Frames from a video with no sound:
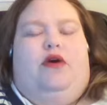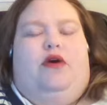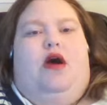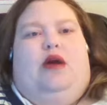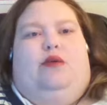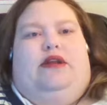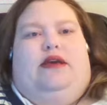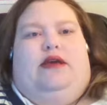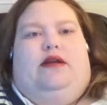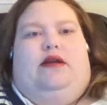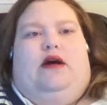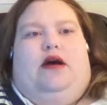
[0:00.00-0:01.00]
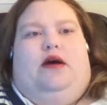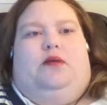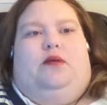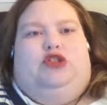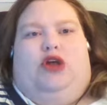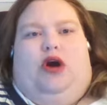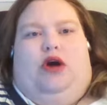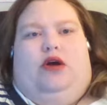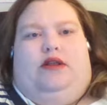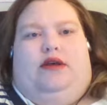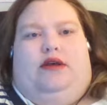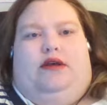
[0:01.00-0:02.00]
I would get um,
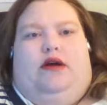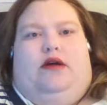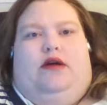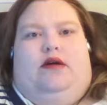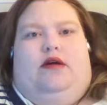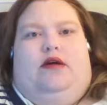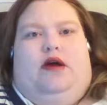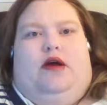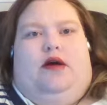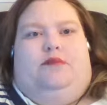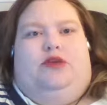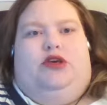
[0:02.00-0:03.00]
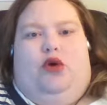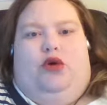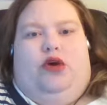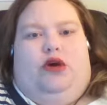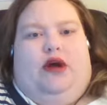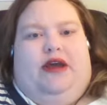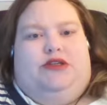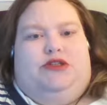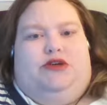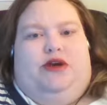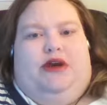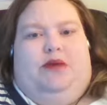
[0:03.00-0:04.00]
chocolate um, yogurt ice
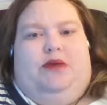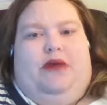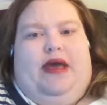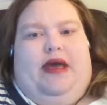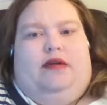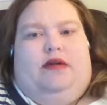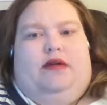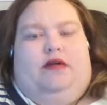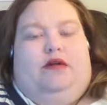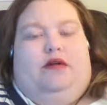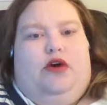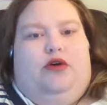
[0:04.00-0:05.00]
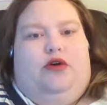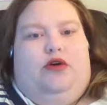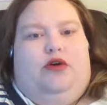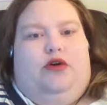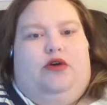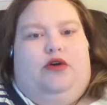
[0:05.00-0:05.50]
cream at Kroger's